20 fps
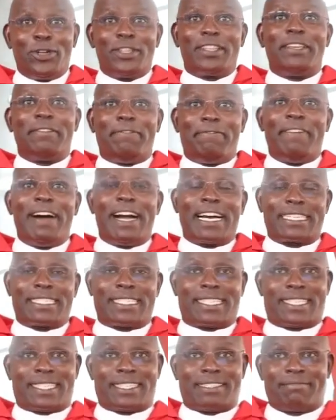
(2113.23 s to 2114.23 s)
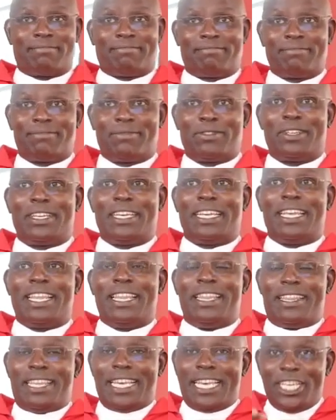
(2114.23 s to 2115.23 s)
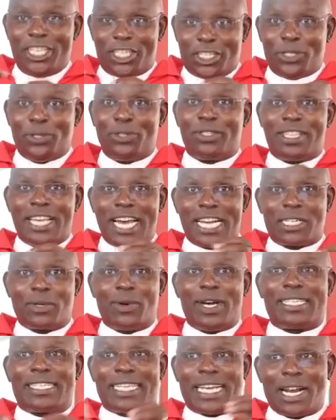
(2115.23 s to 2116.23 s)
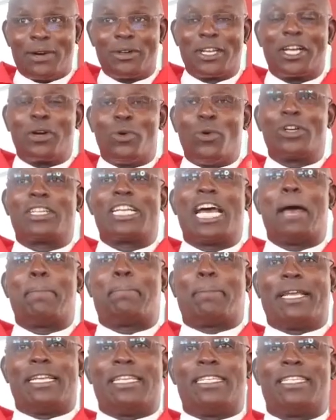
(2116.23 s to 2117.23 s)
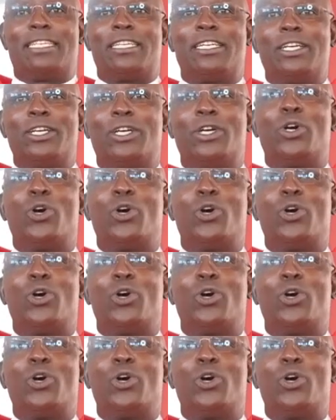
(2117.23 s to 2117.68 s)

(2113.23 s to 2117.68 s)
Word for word: on the facts, the issues that were surrounding what happened.